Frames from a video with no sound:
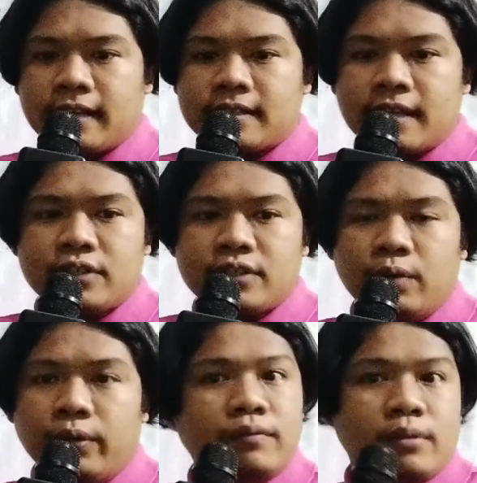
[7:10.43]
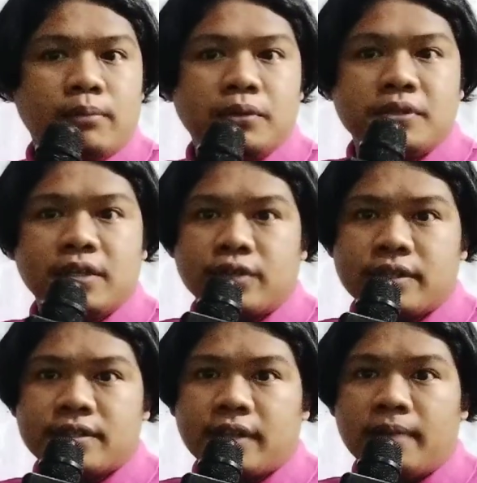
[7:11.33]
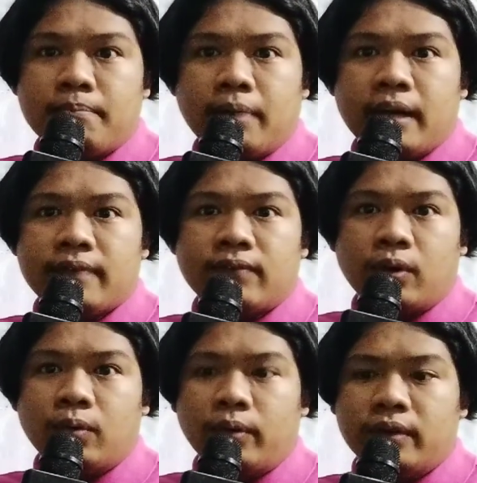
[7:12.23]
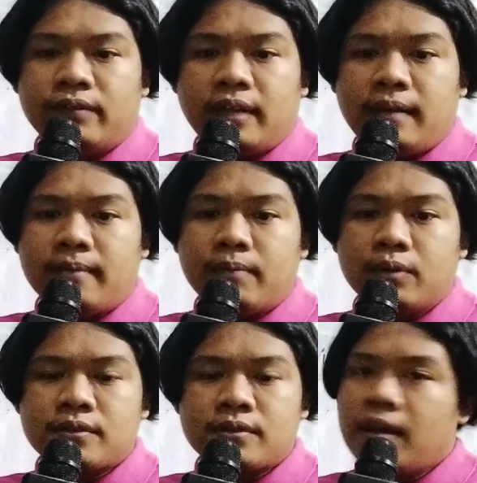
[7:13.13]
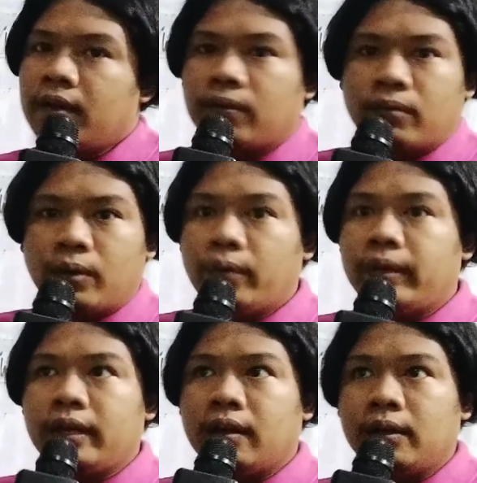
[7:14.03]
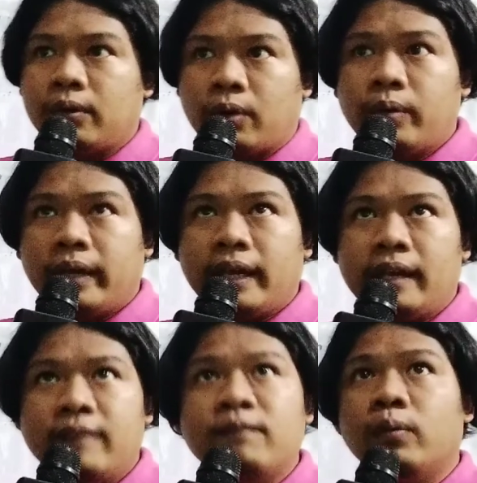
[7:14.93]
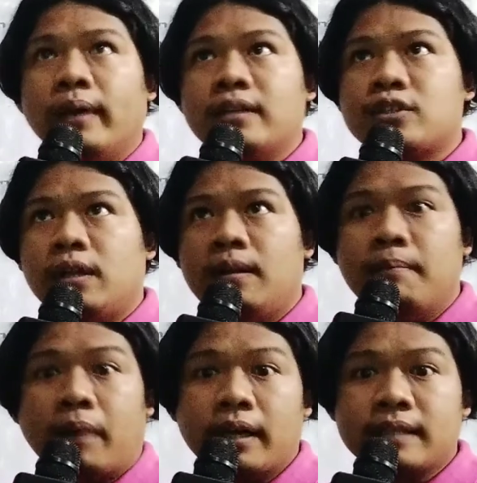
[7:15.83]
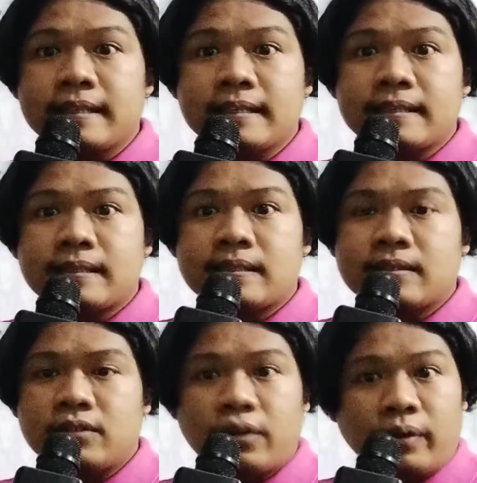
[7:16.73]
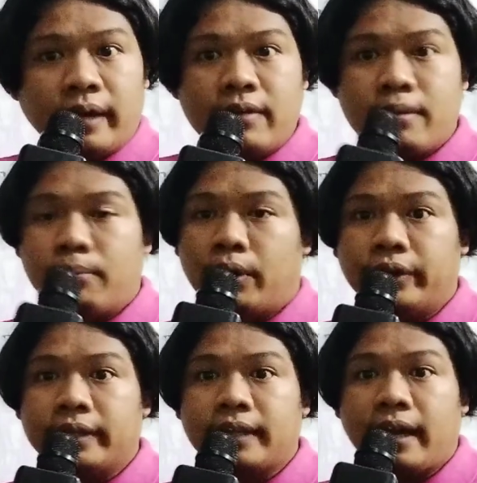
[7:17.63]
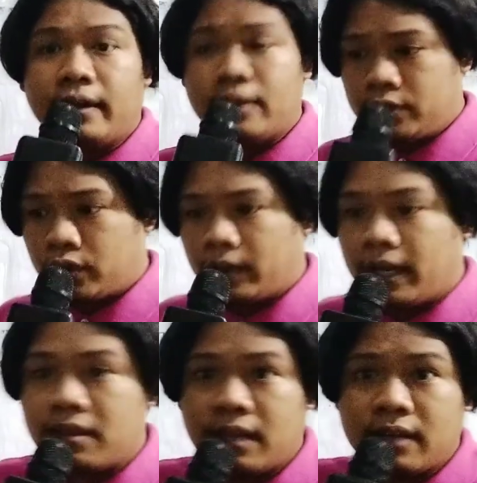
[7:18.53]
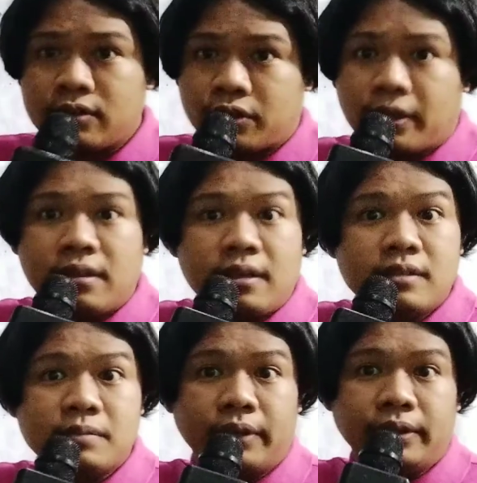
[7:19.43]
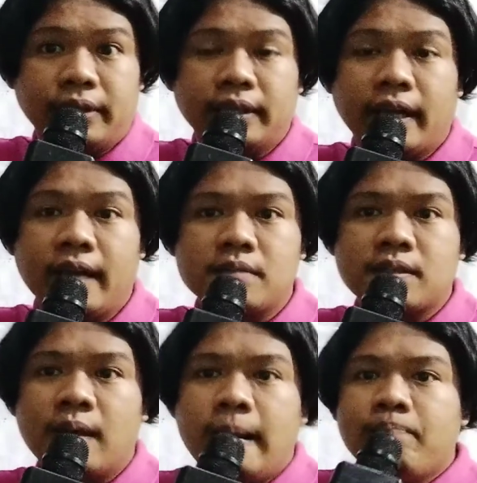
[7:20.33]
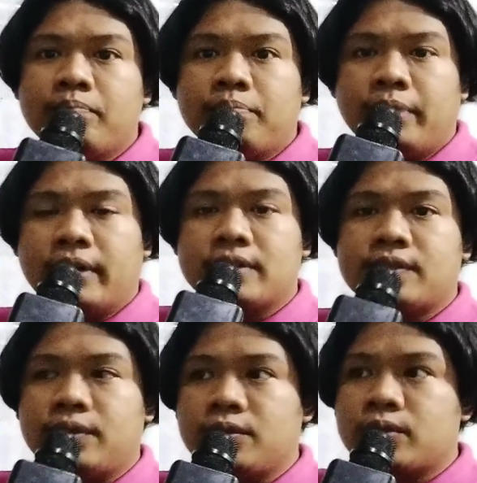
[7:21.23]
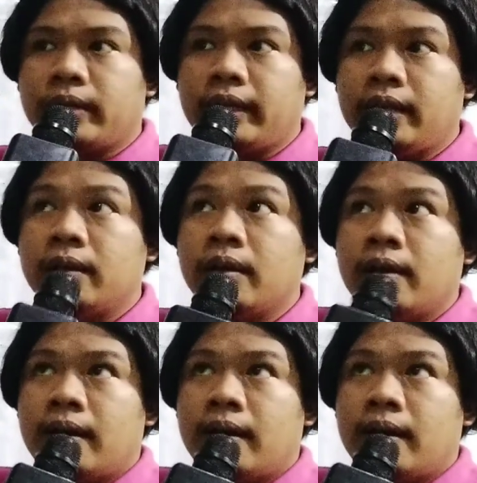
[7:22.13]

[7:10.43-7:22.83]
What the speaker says: is actually one of the most interesting and by far one of the most growing influential Marxists during the modern time, during these modern times, because usually